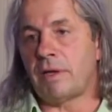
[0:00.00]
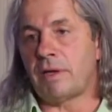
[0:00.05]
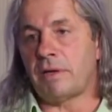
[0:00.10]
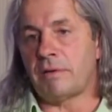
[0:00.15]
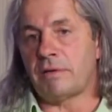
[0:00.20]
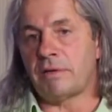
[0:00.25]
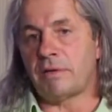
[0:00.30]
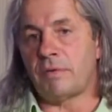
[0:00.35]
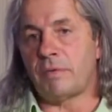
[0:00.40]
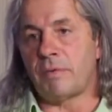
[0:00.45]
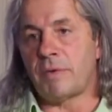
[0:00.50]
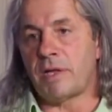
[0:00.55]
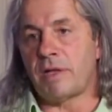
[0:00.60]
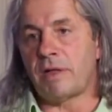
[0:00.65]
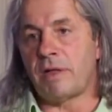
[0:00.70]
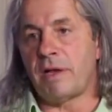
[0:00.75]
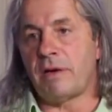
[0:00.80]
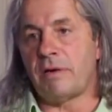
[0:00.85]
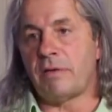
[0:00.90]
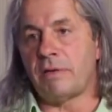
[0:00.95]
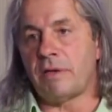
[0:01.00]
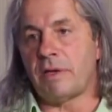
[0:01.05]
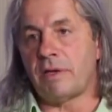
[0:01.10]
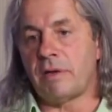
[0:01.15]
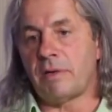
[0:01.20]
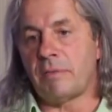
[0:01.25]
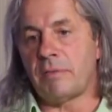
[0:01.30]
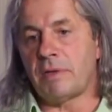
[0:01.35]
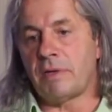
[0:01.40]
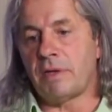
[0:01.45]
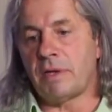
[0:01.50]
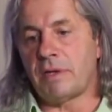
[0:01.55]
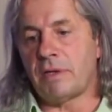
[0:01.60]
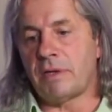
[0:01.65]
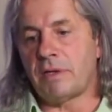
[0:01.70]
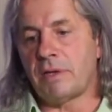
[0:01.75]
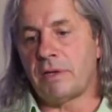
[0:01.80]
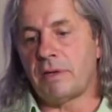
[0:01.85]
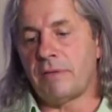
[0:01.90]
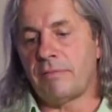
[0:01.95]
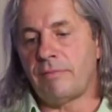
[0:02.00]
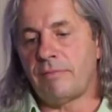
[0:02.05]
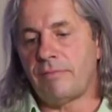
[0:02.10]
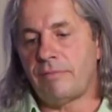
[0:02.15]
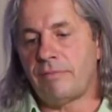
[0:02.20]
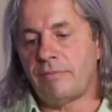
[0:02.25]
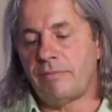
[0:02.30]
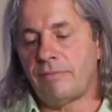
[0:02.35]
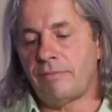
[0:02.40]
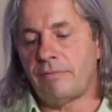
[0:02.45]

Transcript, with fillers: like, it was a week later, they tell me that um,